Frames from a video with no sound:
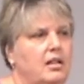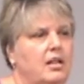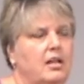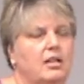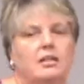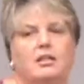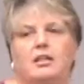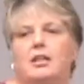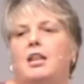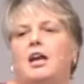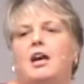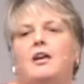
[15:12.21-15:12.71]

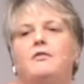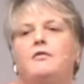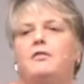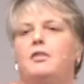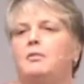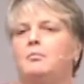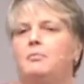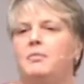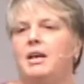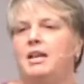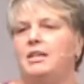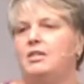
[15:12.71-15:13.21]
love
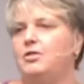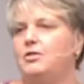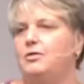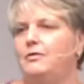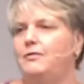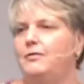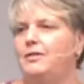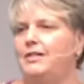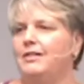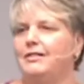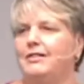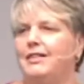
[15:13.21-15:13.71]
that makes you
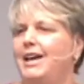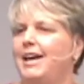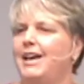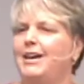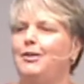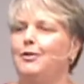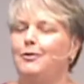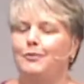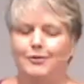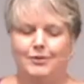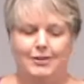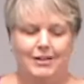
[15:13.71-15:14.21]
feel head
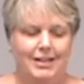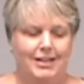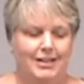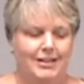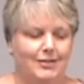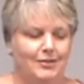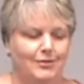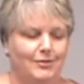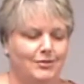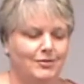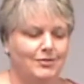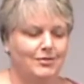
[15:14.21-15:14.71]
over
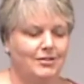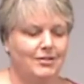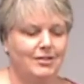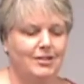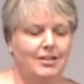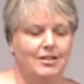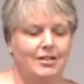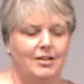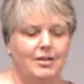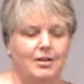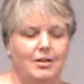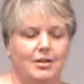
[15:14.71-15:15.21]
heels,
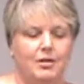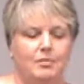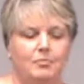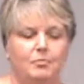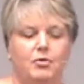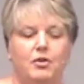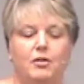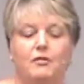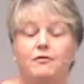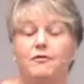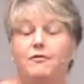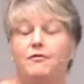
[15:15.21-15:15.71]

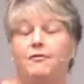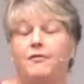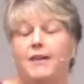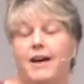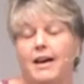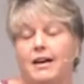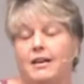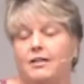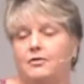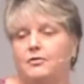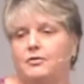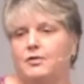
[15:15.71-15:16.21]

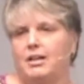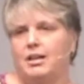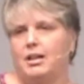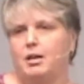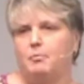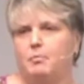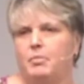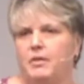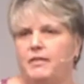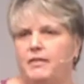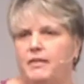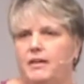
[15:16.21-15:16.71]
profound
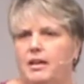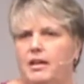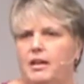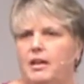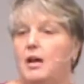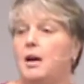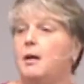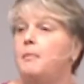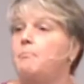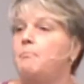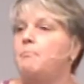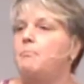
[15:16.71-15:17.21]
empathy,
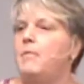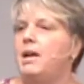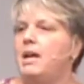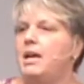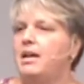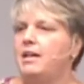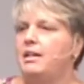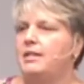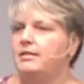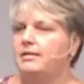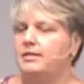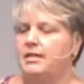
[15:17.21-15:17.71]

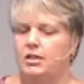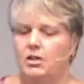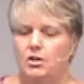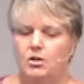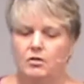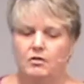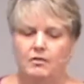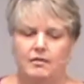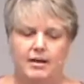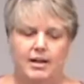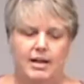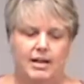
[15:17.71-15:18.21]
amazing
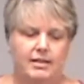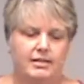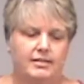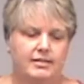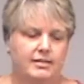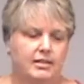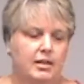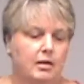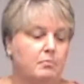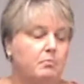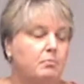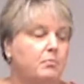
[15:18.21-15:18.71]

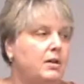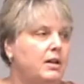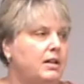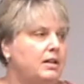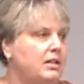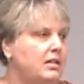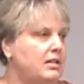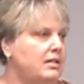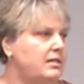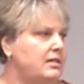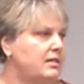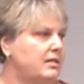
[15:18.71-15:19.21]
grace,
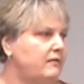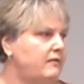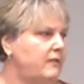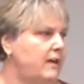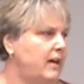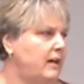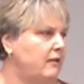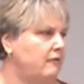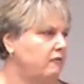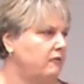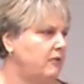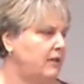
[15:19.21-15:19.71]
abundance of
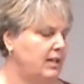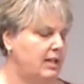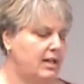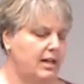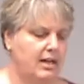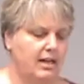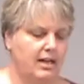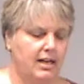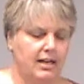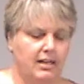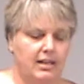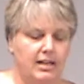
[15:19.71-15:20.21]
every
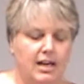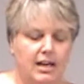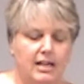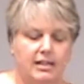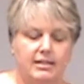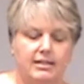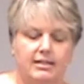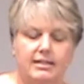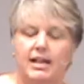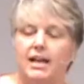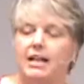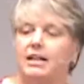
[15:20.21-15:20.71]
kind,
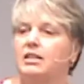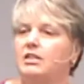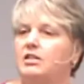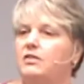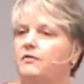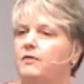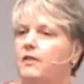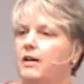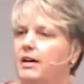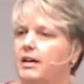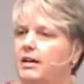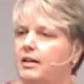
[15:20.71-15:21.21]

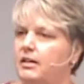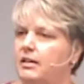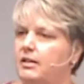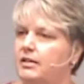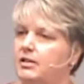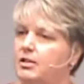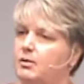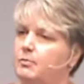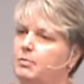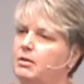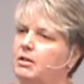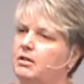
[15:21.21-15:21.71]
satisfying
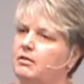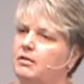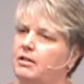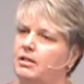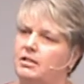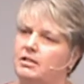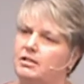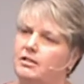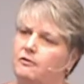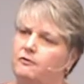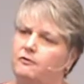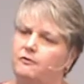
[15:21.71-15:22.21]

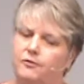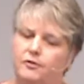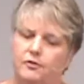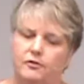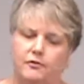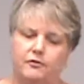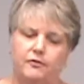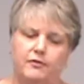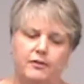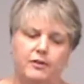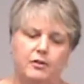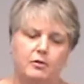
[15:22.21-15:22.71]
experience of
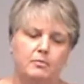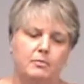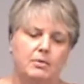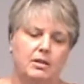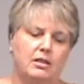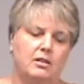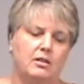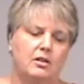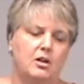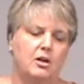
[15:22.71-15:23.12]
fulfillment,